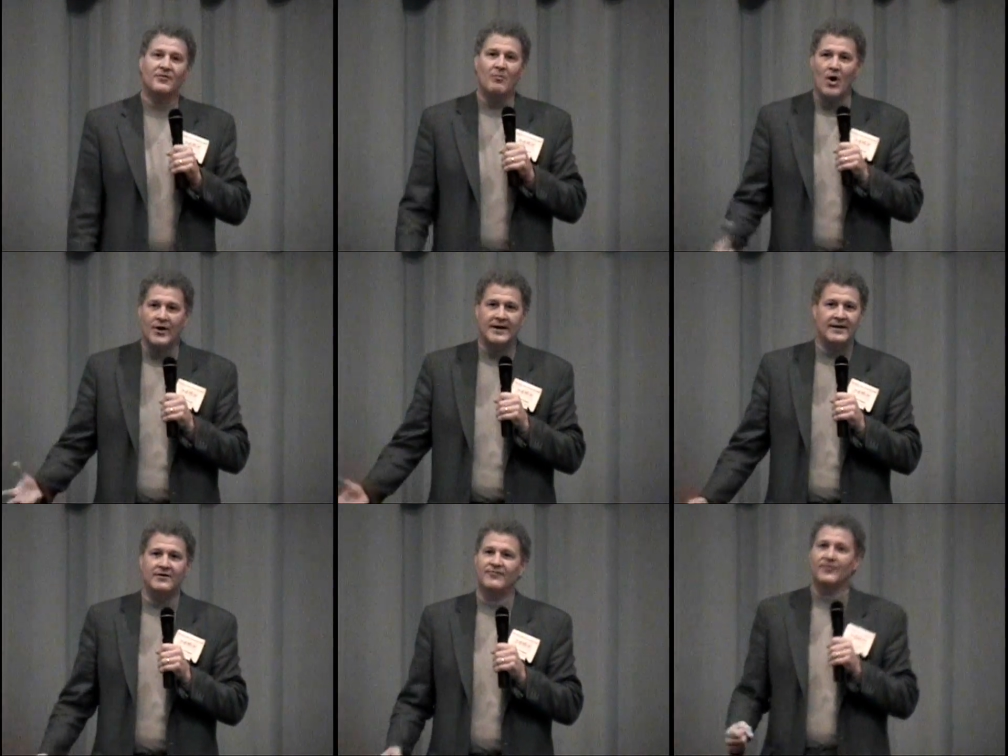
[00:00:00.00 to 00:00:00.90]
for
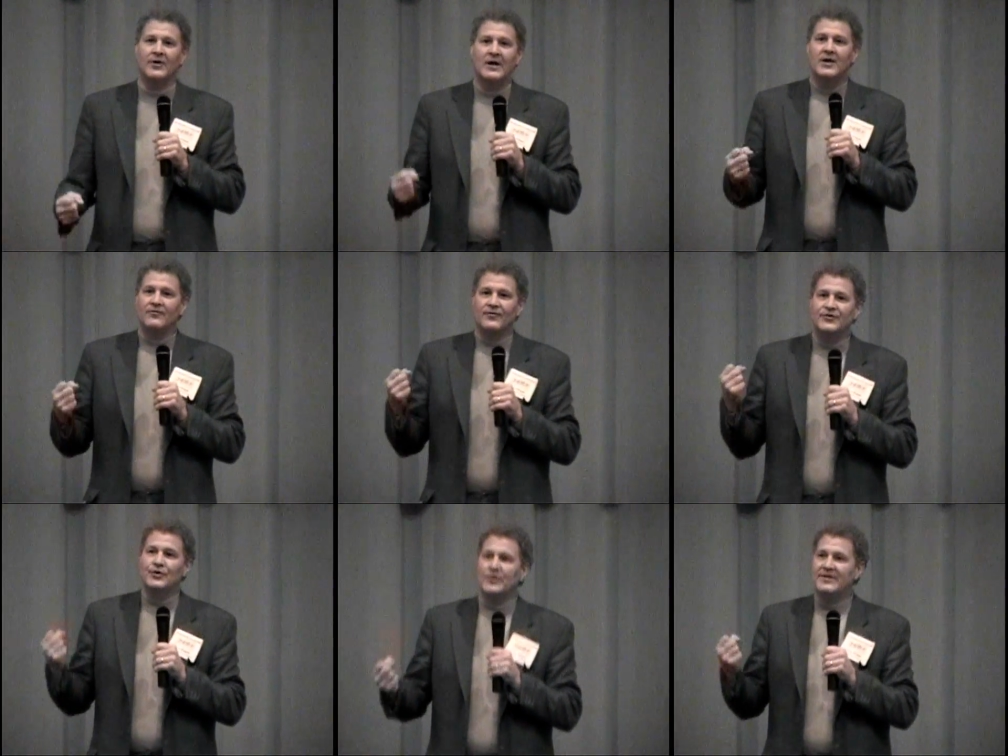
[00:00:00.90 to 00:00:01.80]
marketing, for
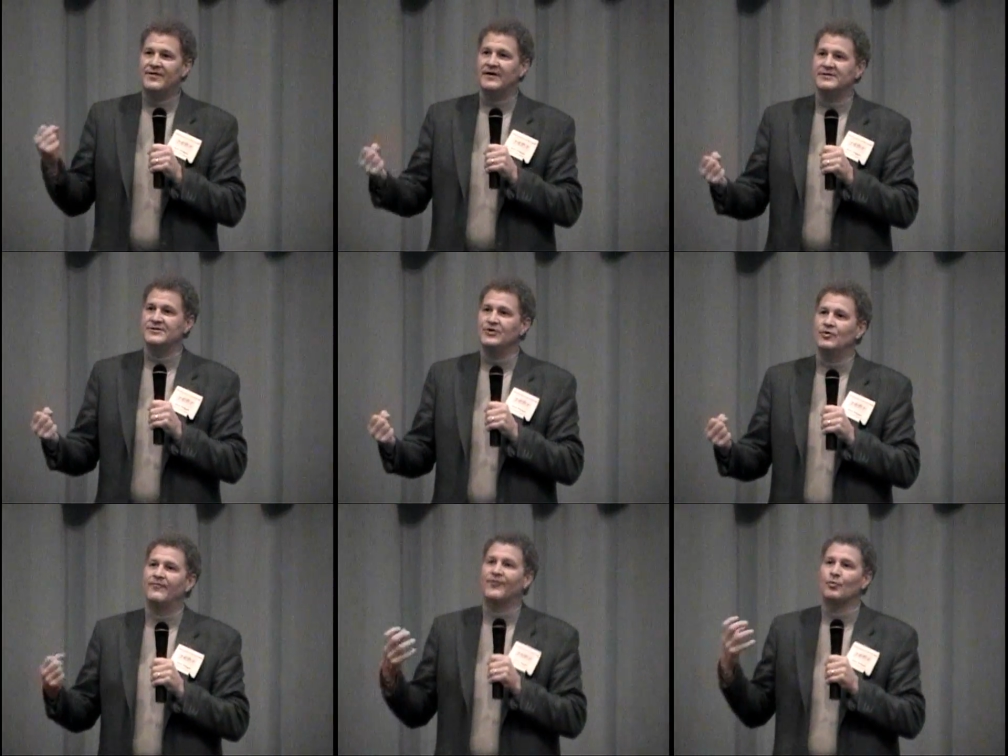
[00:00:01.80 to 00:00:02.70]
doing things
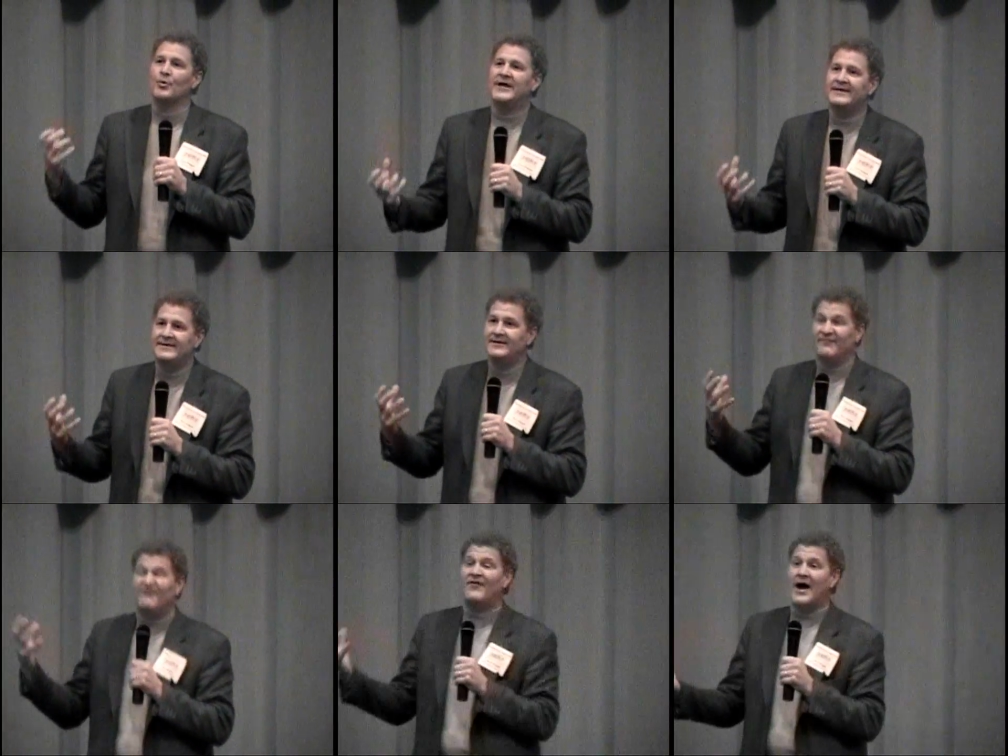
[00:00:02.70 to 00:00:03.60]
new, for
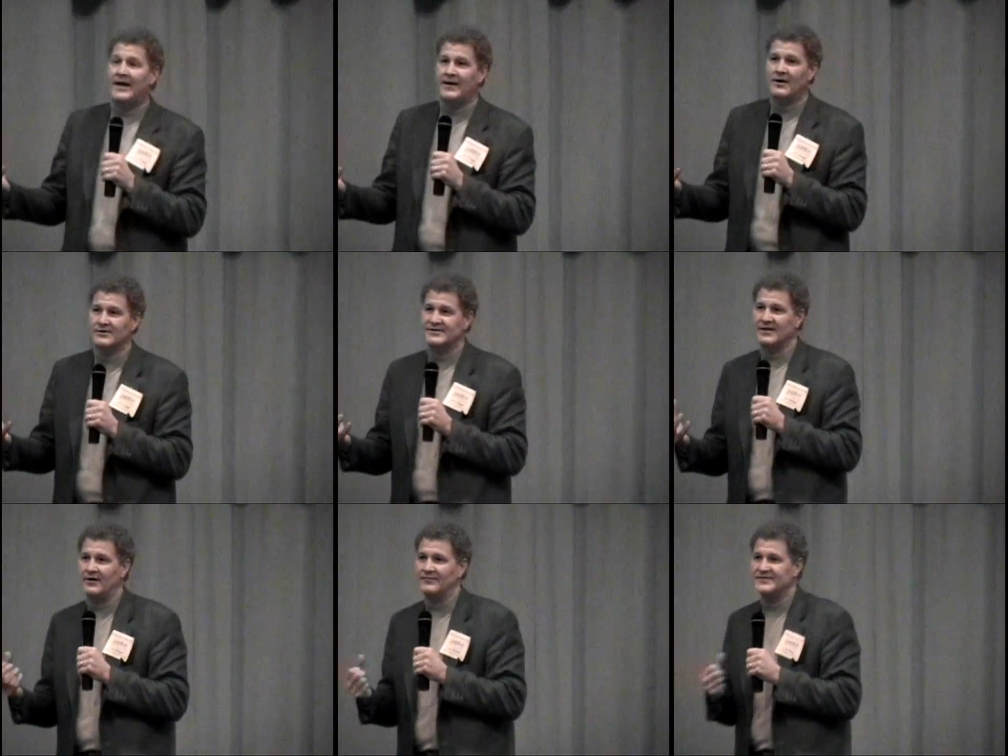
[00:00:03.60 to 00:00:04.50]
redefining
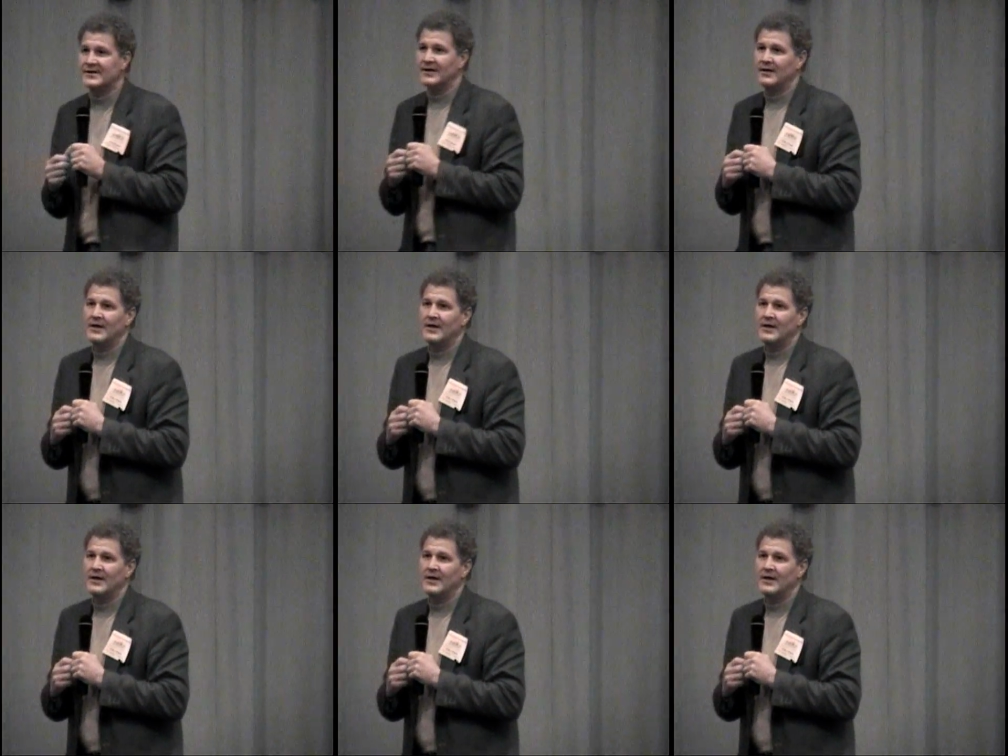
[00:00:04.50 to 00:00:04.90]
ourselves.